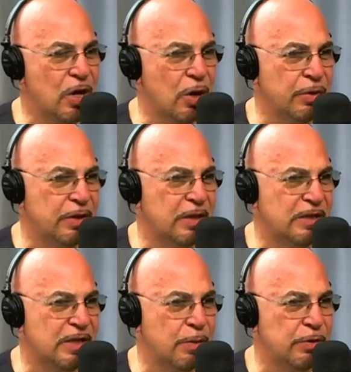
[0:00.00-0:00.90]
No,
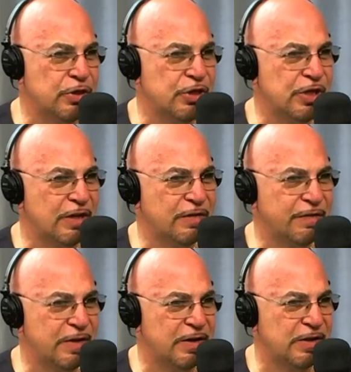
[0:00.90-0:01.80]
because they were
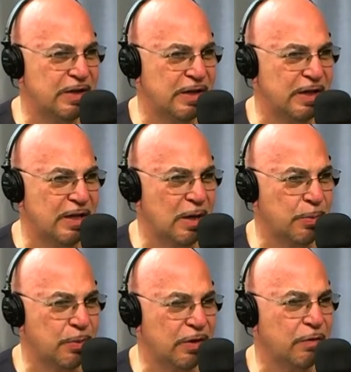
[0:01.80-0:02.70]
just finished like a
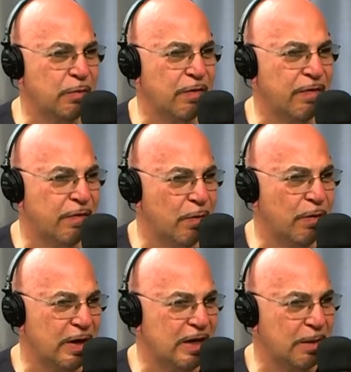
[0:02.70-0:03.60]
couple years
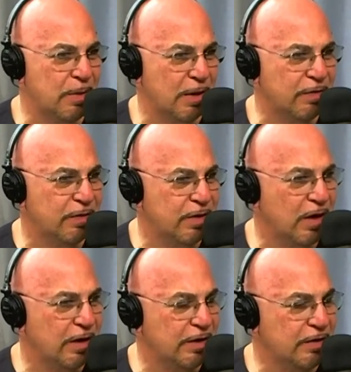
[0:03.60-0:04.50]
before I came down for
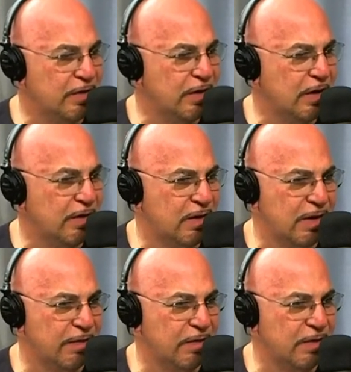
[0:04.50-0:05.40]
college. Didn't they?
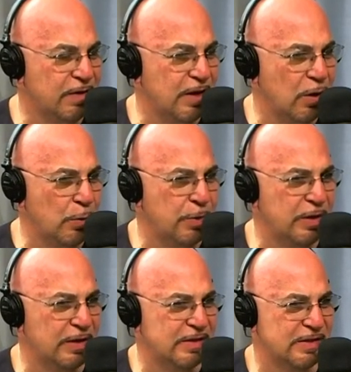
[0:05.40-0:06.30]
They did they
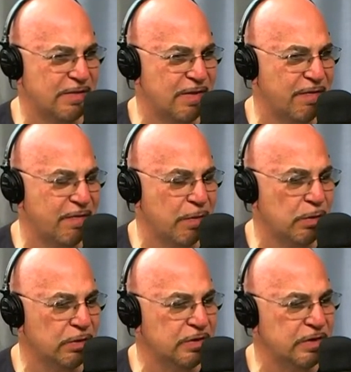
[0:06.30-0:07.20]
open in like
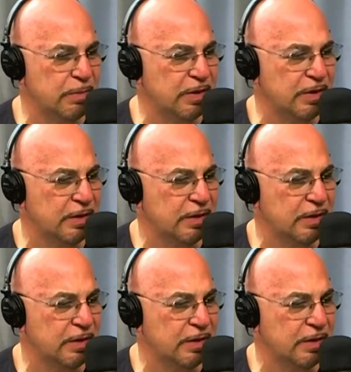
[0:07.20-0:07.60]
74 or something?